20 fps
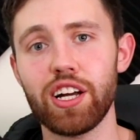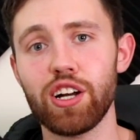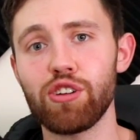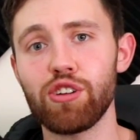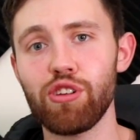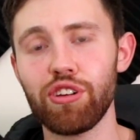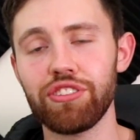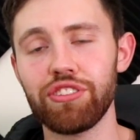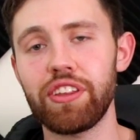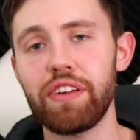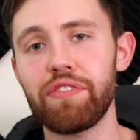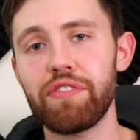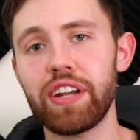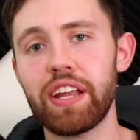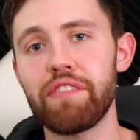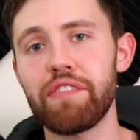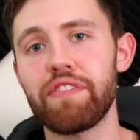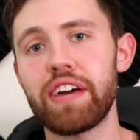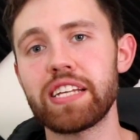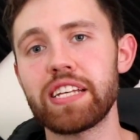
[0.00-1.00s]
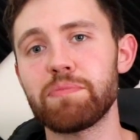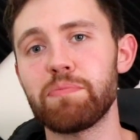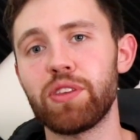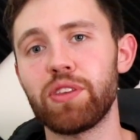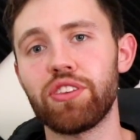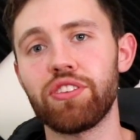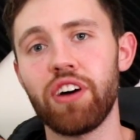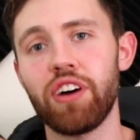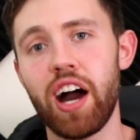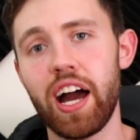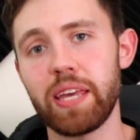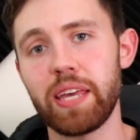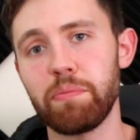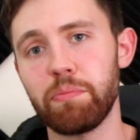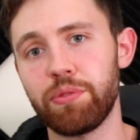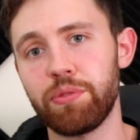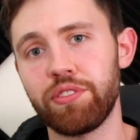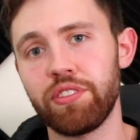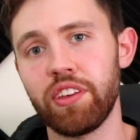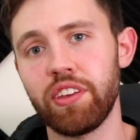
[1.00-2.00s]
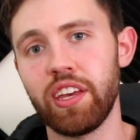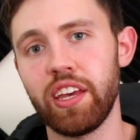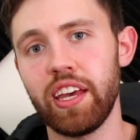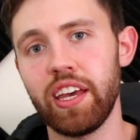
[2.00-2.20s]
across different investment types.